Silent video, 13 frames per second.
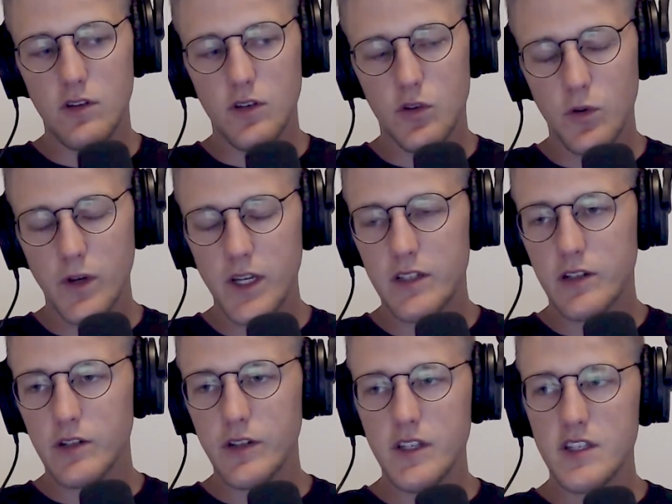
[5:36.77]
Grid,
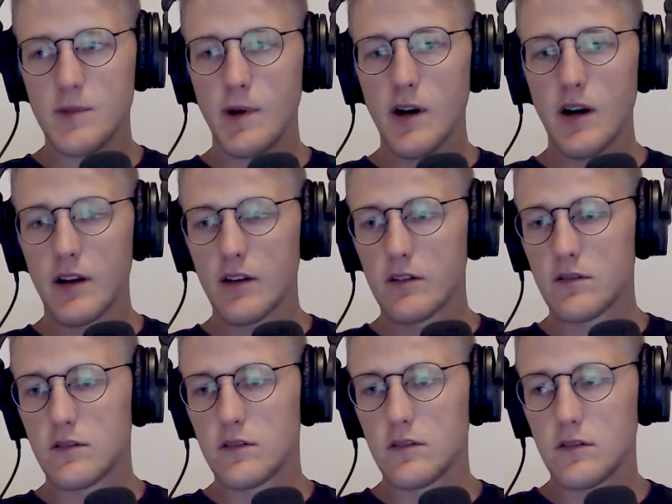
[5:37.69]
CleanSpark,
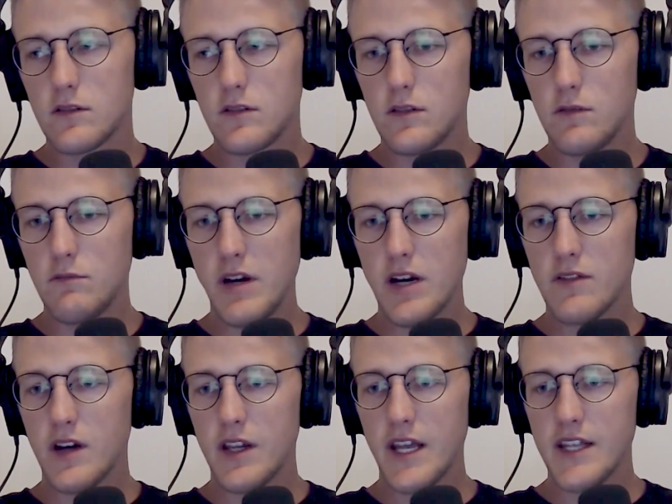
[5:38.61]

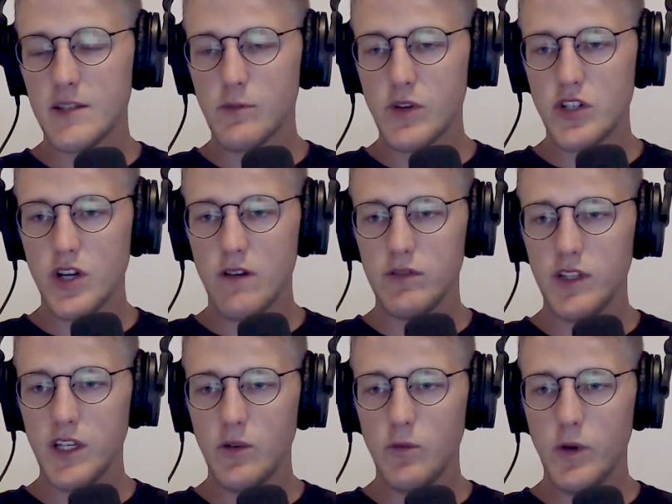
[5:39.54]
Marathon had some
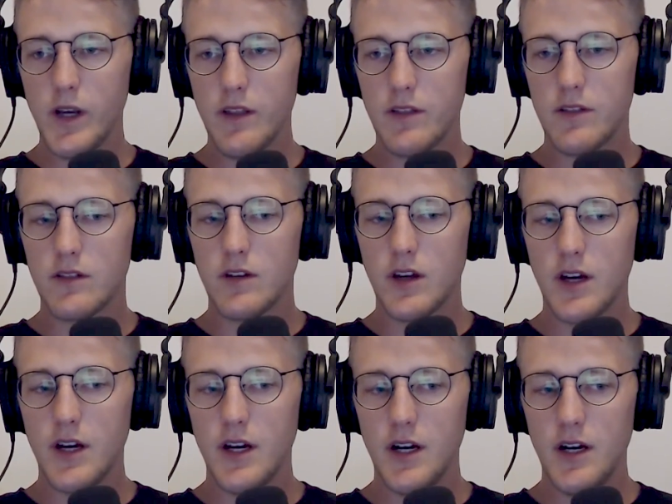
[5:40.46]
reshuffling with
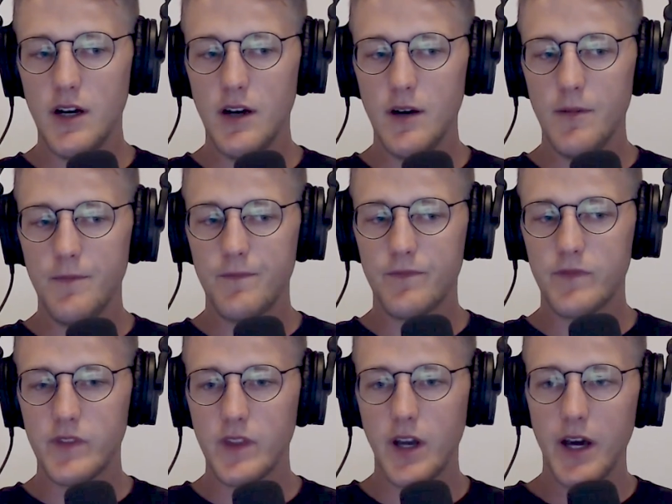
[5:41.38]

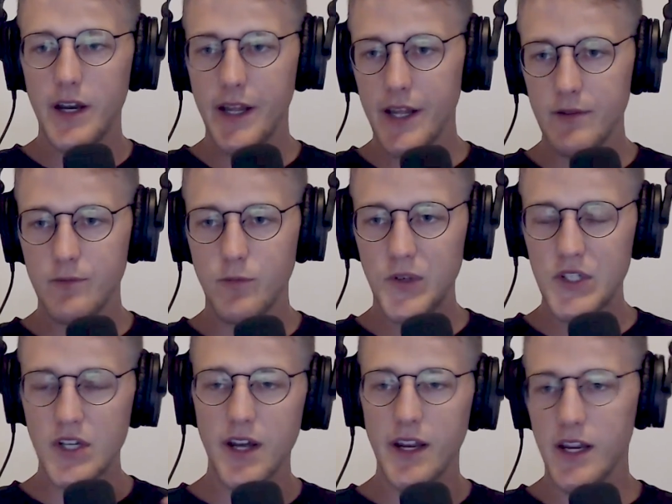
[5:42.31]
HUD 8,
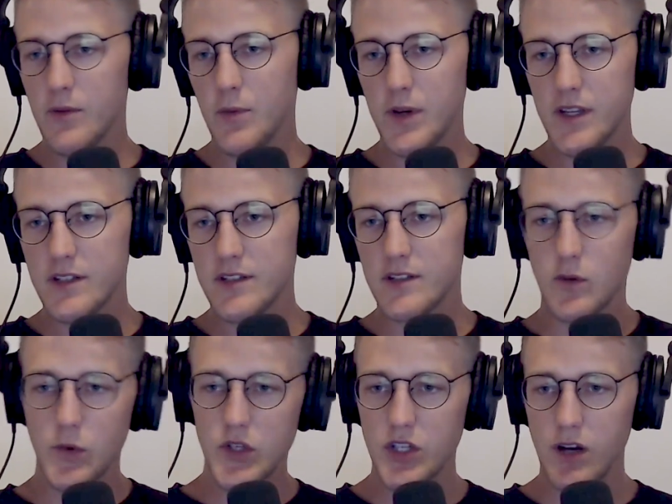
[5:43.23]
which HUD 8 was a
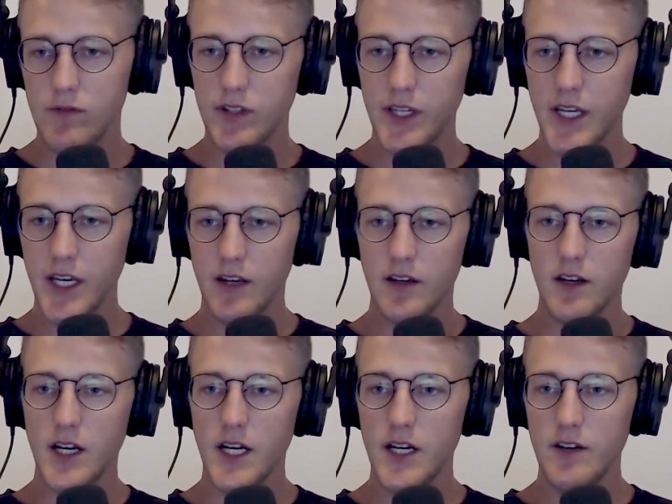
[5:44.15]
reshuffling
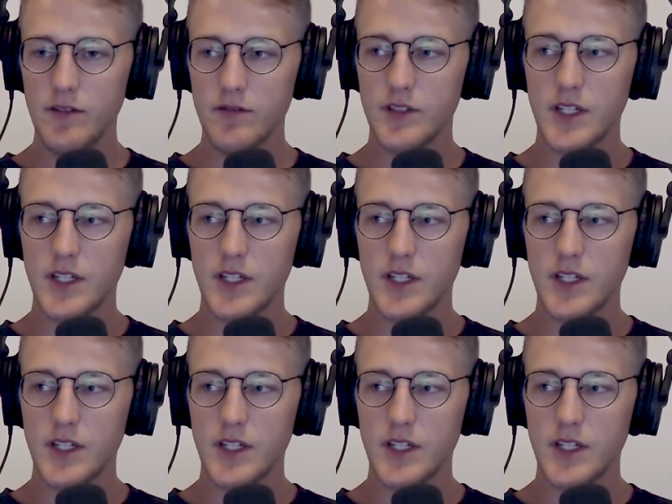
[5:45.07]
of